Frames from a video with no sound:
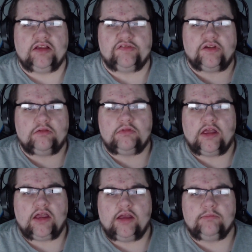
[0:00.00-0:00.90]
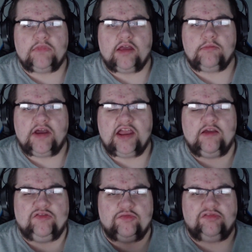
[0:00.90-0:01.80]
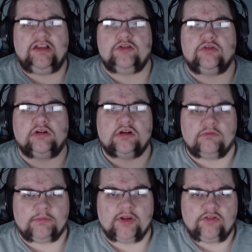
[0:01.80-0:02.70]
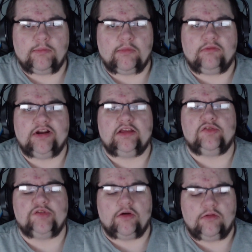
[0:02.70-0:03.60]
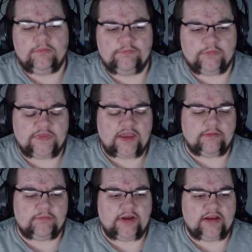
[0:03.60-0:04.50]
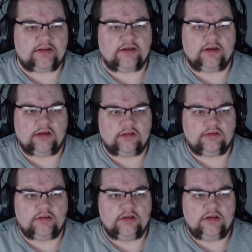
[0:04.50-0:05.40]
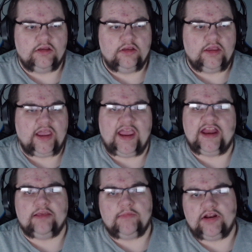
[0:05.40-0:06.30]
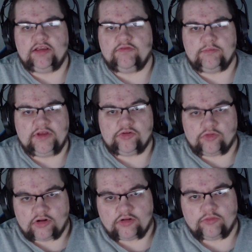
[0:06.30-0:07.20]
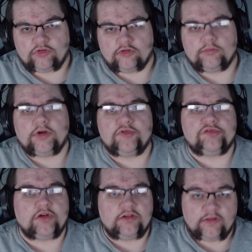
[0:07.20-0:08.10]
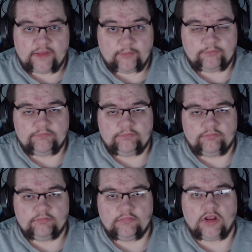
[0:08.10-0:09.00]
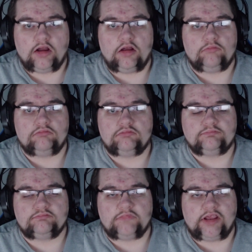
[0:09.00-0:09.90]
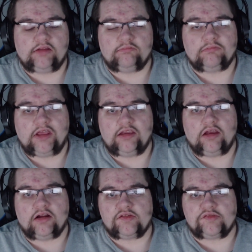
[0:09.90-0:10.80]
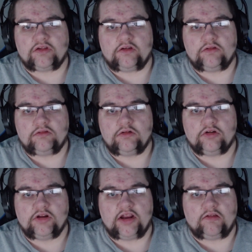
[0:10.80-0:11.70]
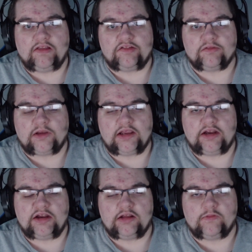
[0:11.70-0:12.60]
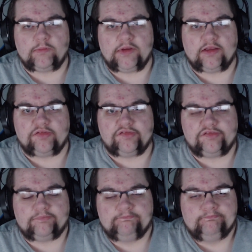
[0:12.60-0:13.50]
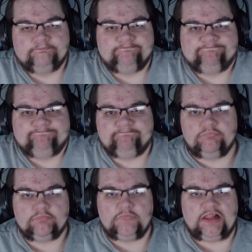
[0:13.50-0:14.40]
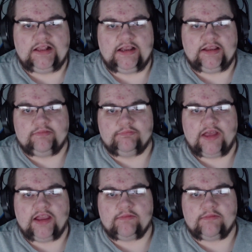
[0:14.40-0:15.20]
because I have substantial income job already. So with that in mind, any money from Patreon, YouTube goes straight to them. Um, and I honestly could care less if I get any of it because I